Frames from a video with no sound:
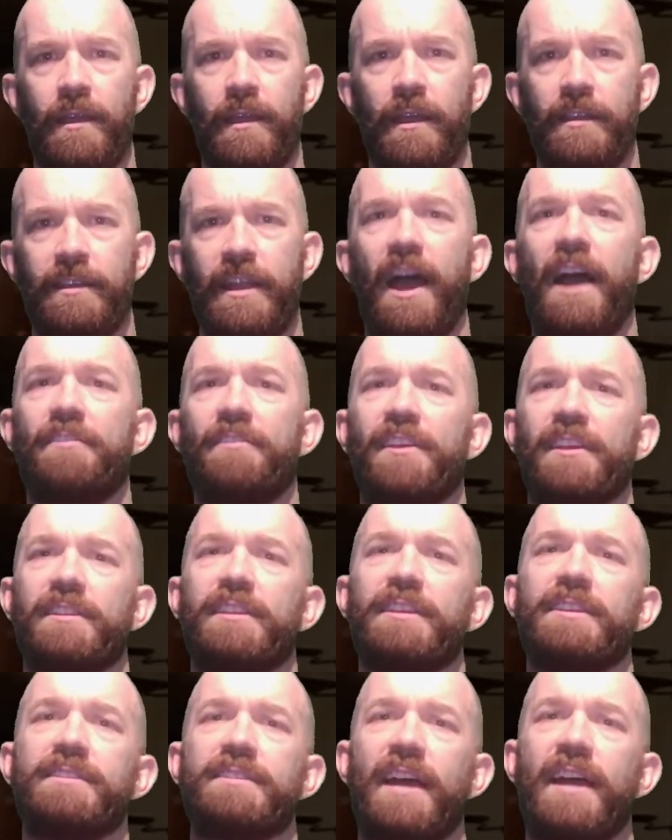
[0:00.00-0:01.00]
Now, I think
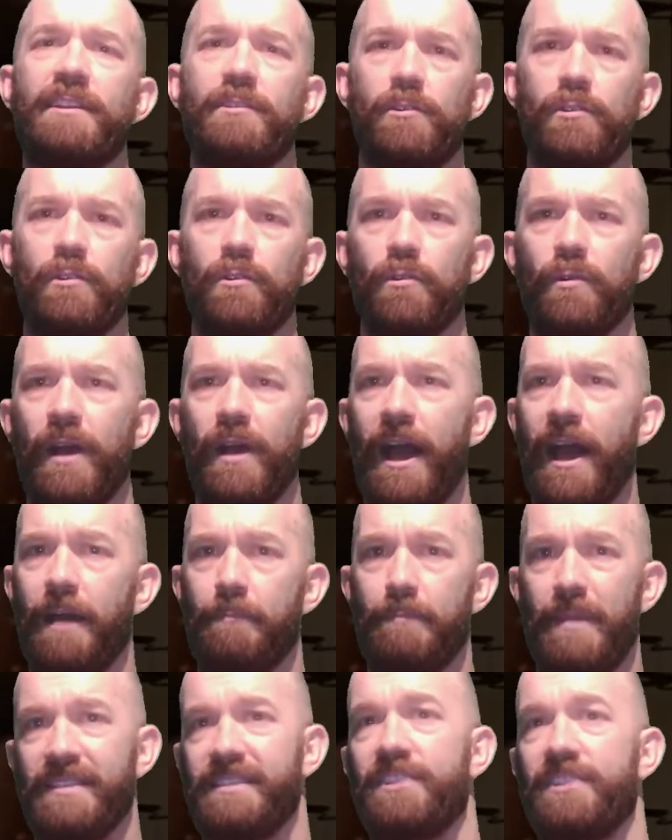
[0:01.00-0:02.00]
the subtle
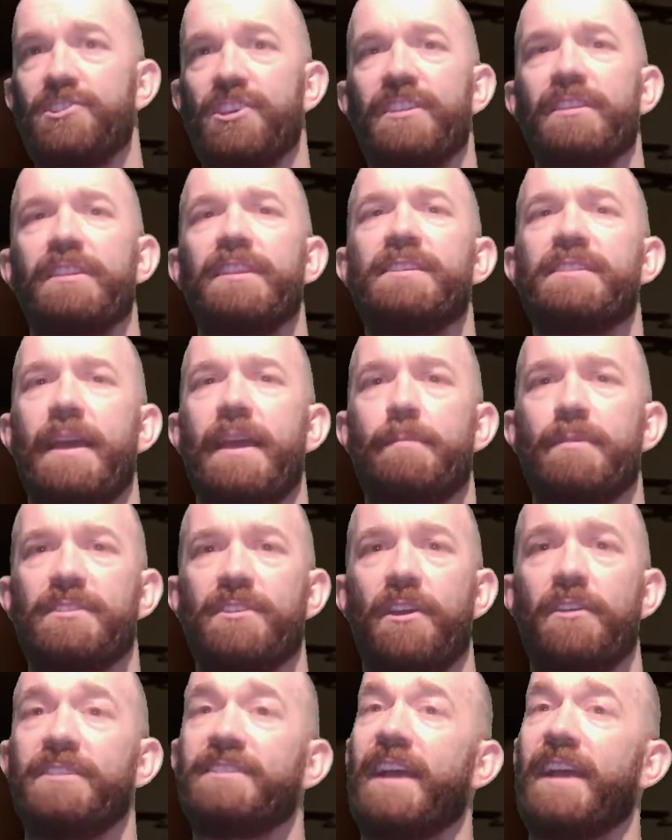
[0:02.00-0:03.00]
message in this
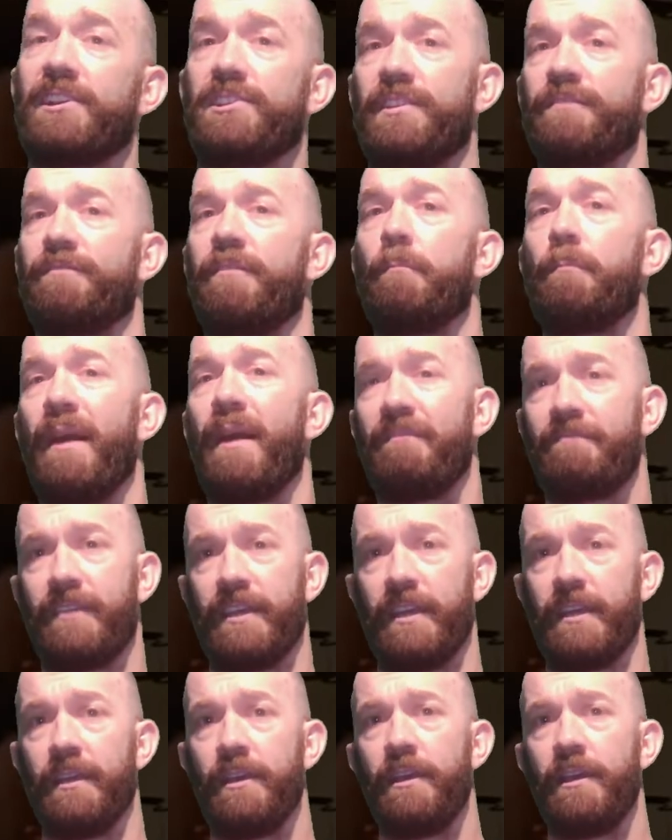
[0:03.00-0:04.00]
episode is actually for
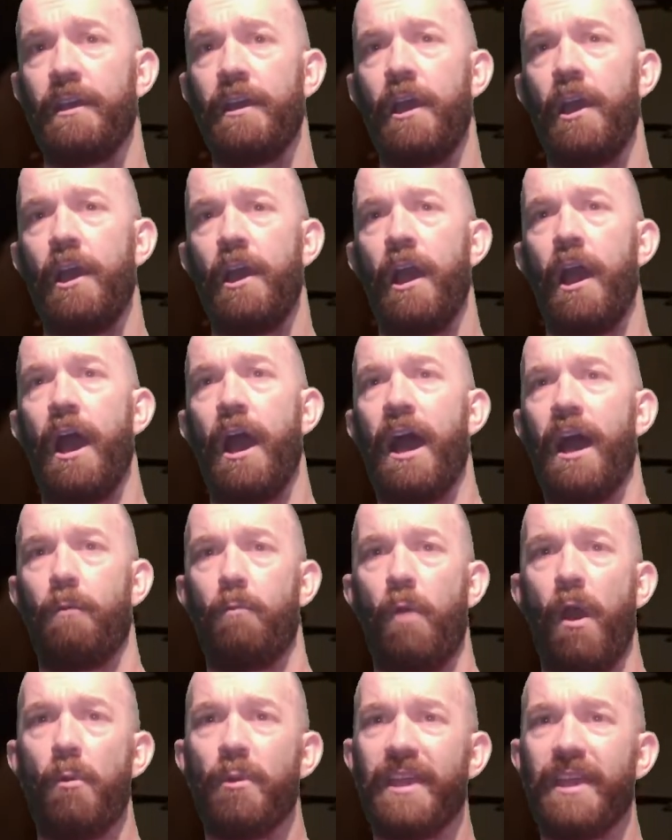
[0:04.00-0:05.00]
Buffy.
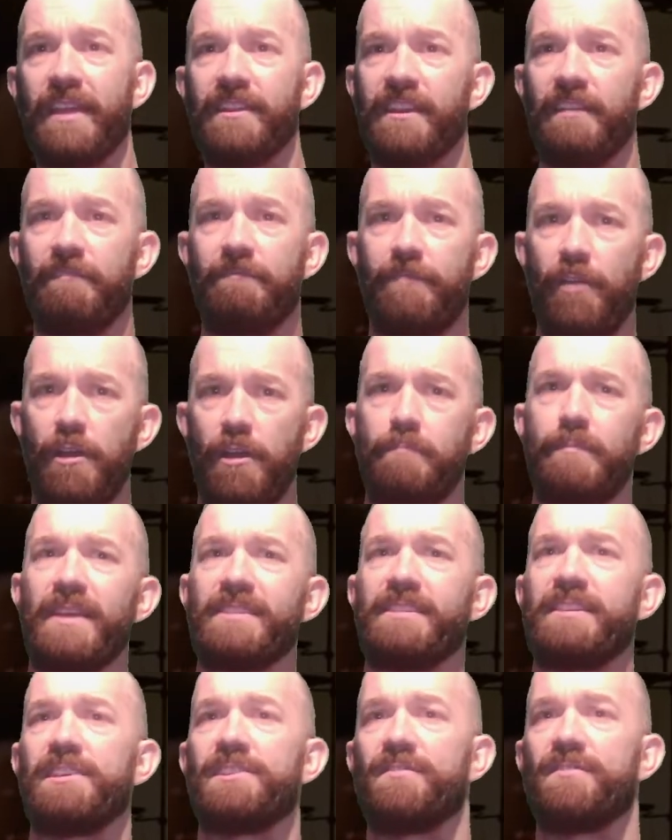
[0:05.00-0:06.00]
While we get the overt
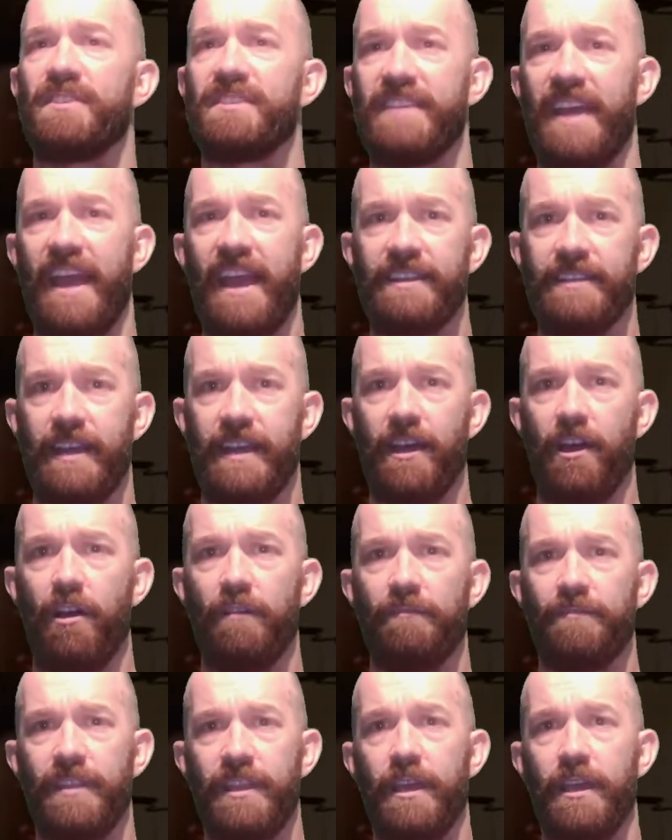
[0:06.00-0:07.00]
message for Xander
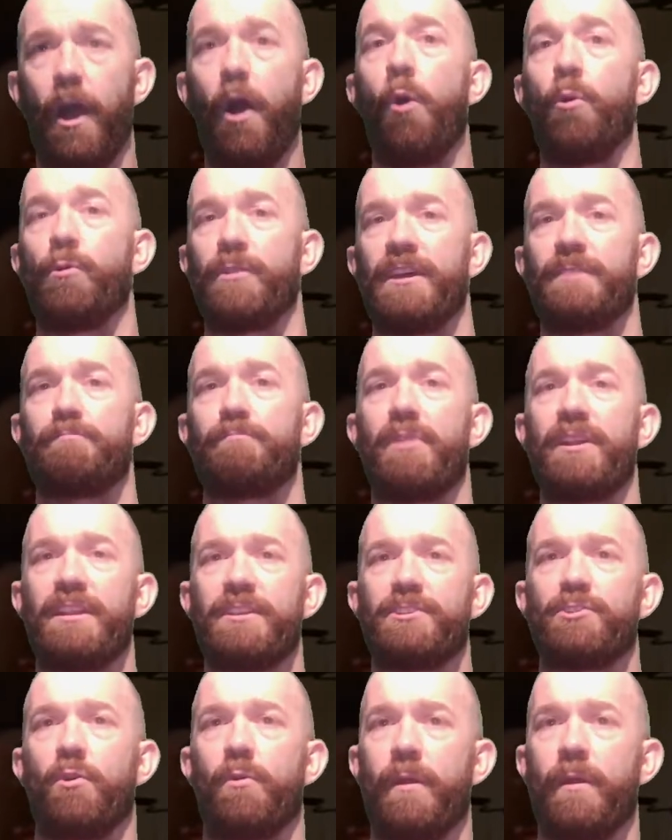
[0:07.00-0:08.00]
of the older
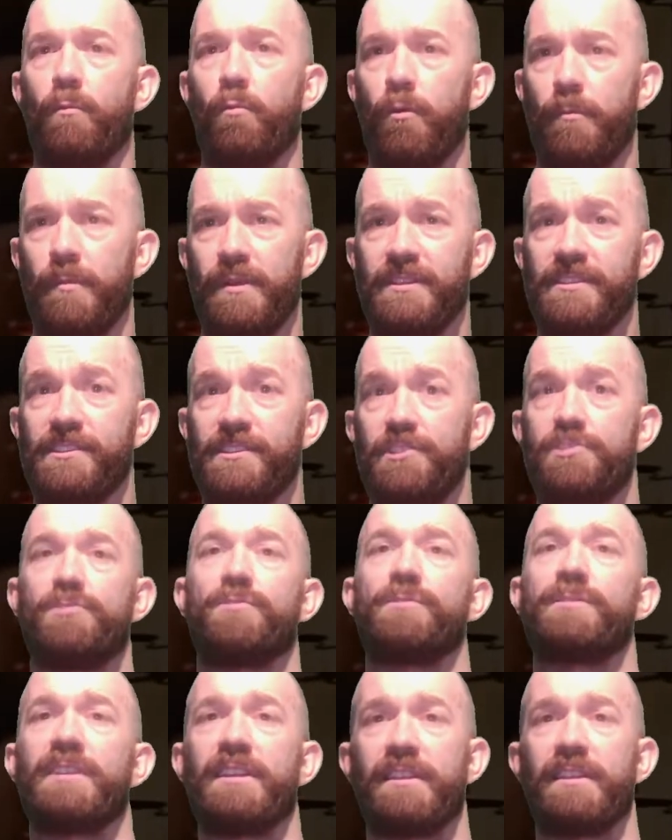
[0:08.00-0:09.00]
predatory woman
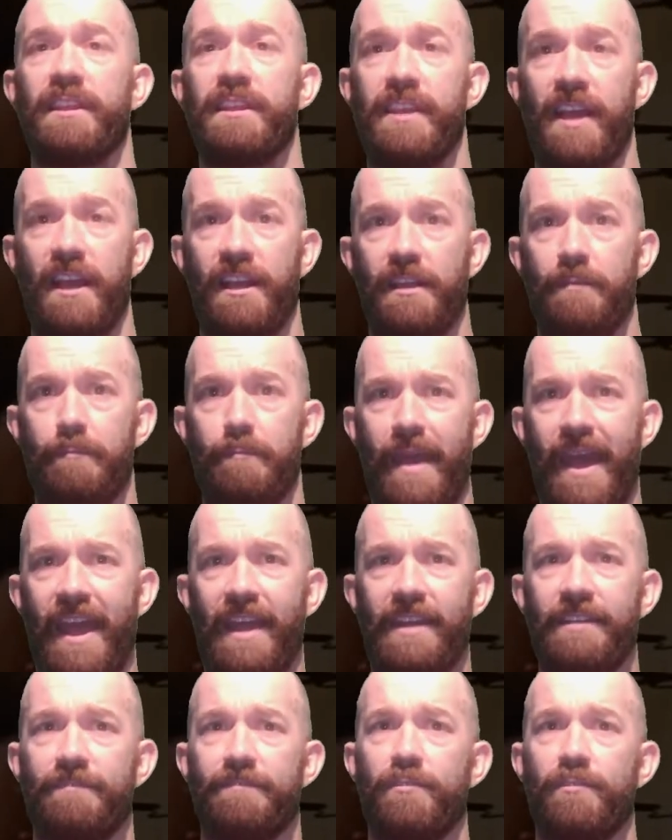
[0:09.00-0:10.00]
seducing the younger
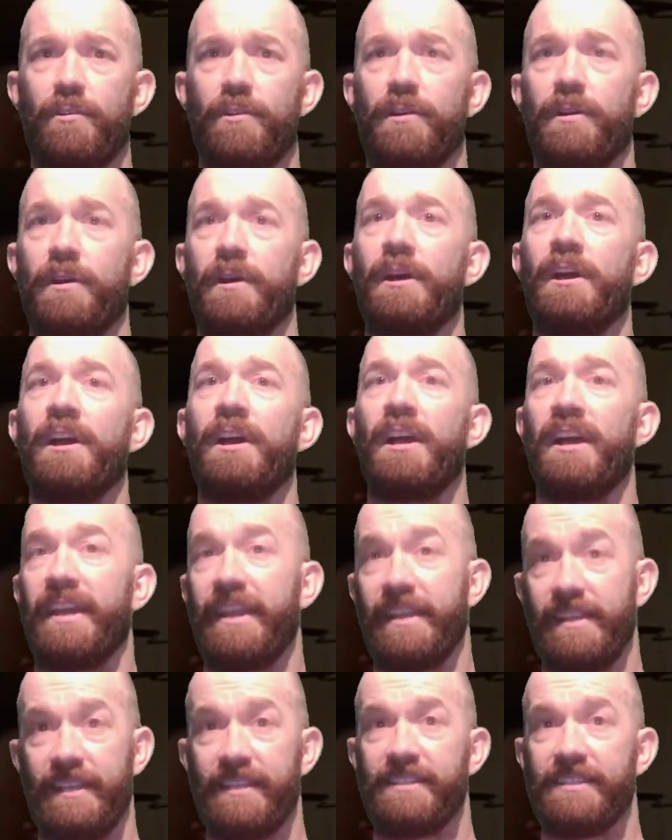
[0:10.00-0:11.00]
man for
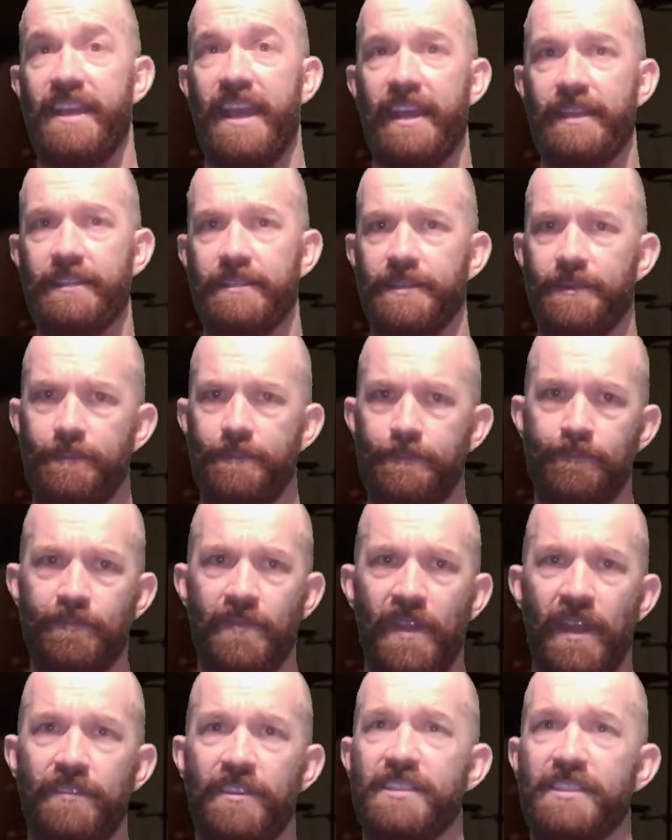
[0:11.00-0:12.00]
ill intent,
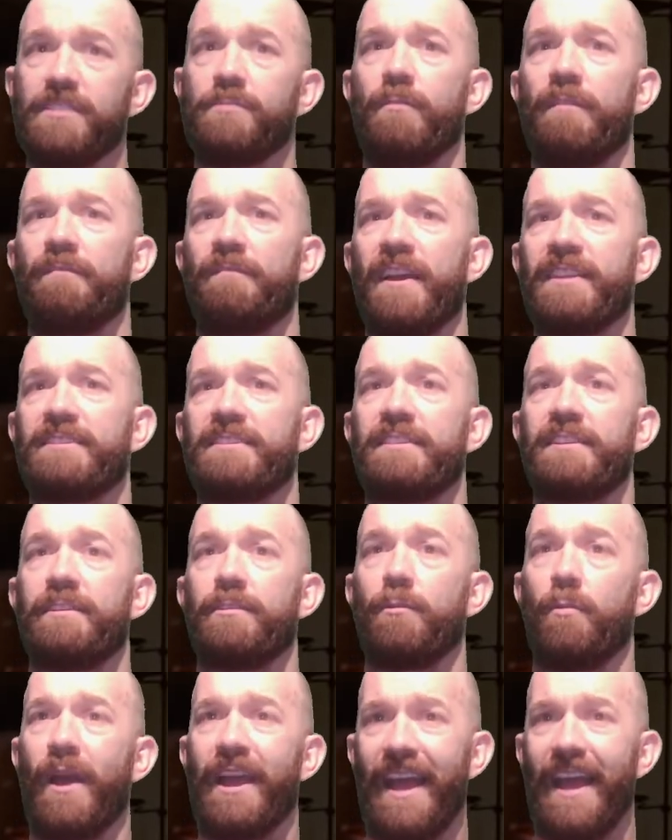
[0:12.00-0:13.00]
this is reflected in
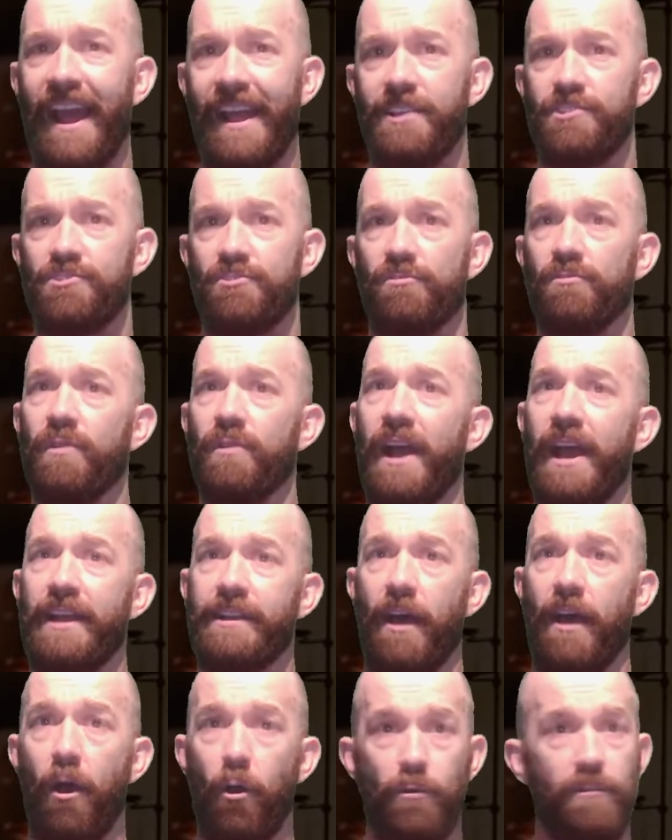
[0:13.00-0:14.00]
the way Angel, an
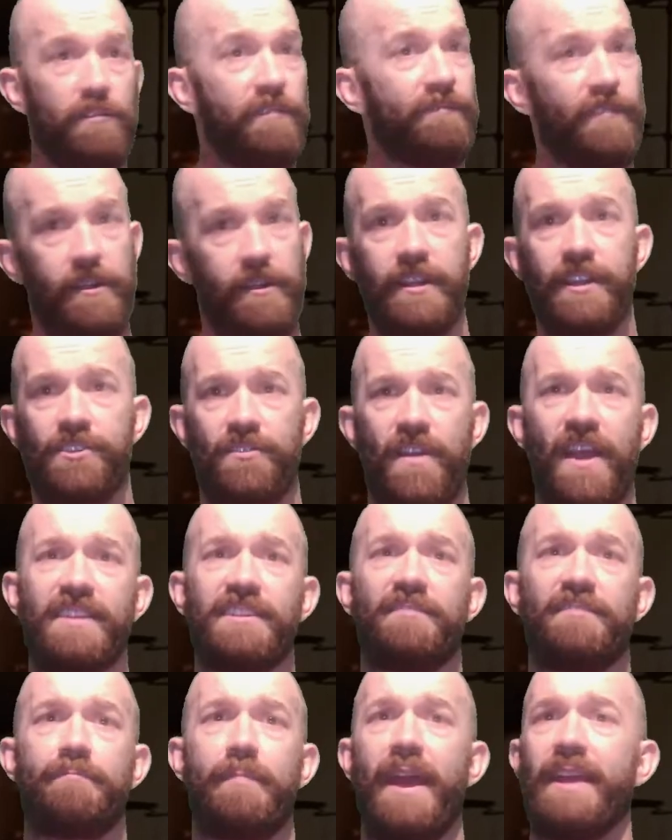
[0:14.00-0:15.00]
older and very
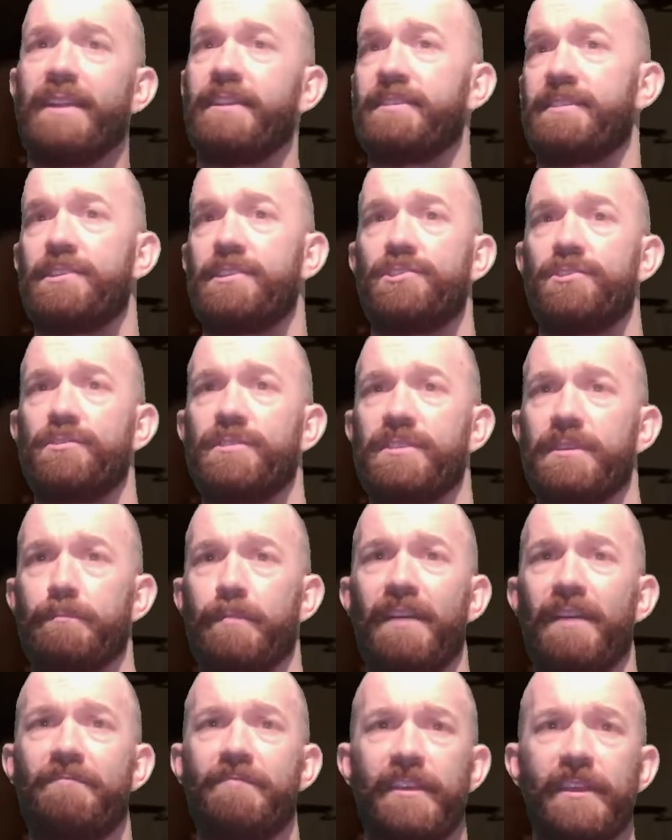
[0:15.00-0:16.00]
attractive man, is seducing
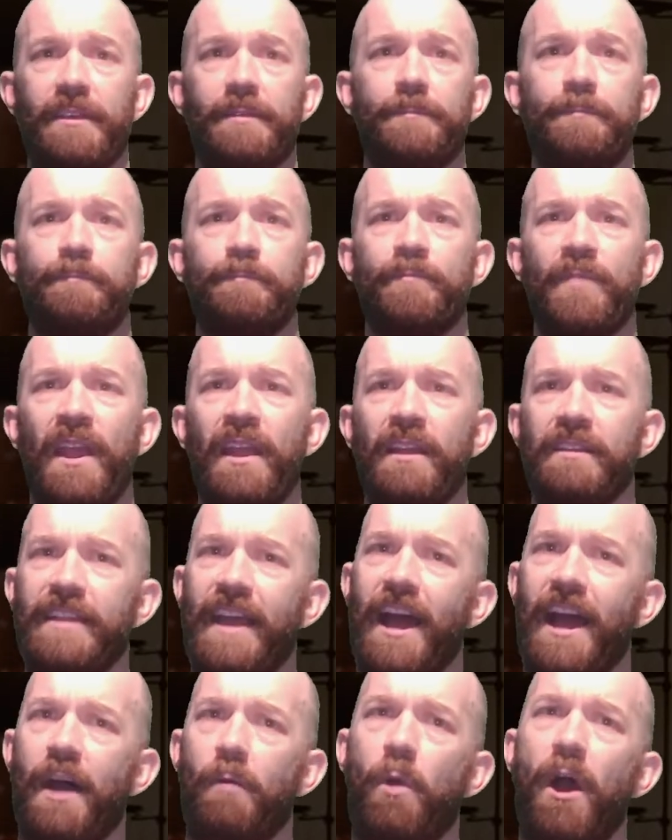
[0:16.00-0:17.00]
Buffy.
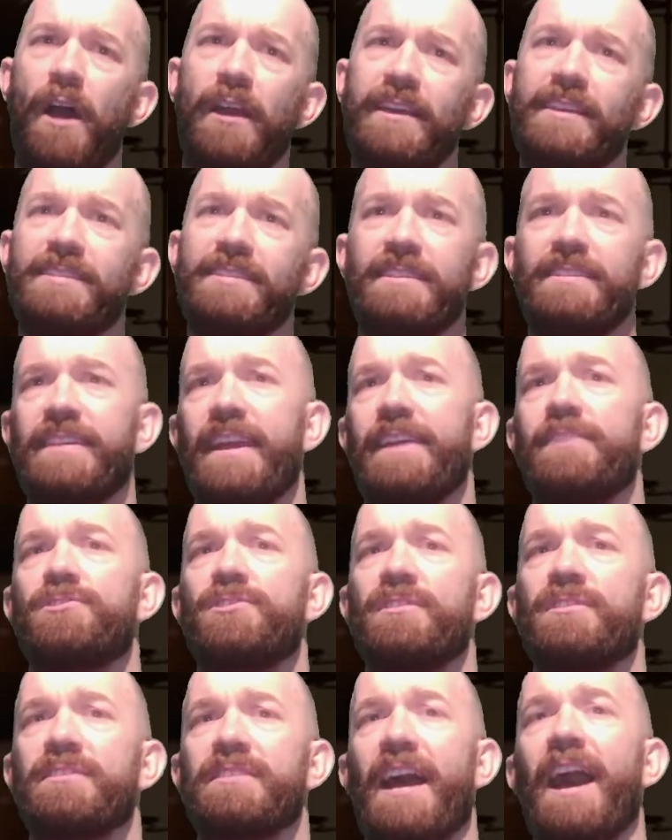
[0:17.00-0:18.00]
Now, while his
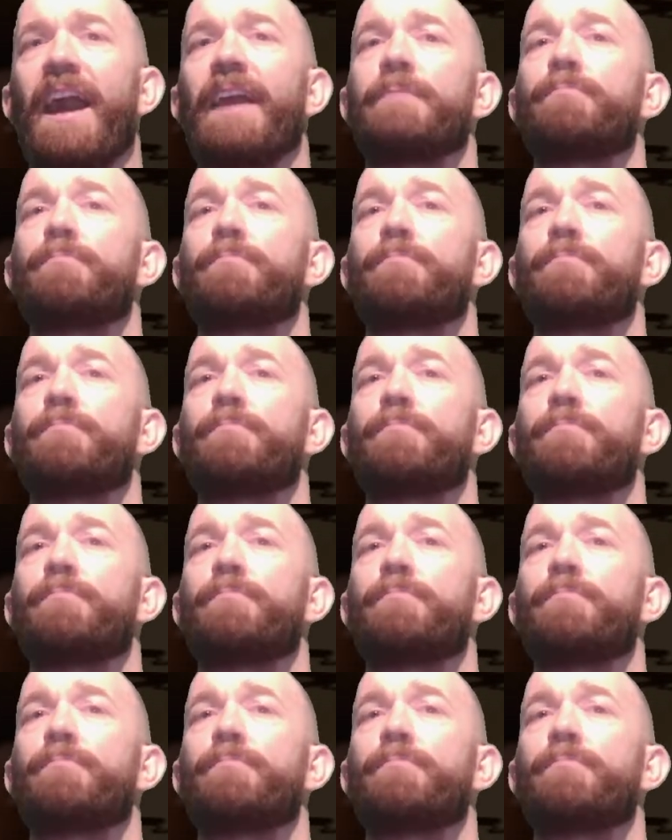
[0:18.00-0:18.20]
intentions aren't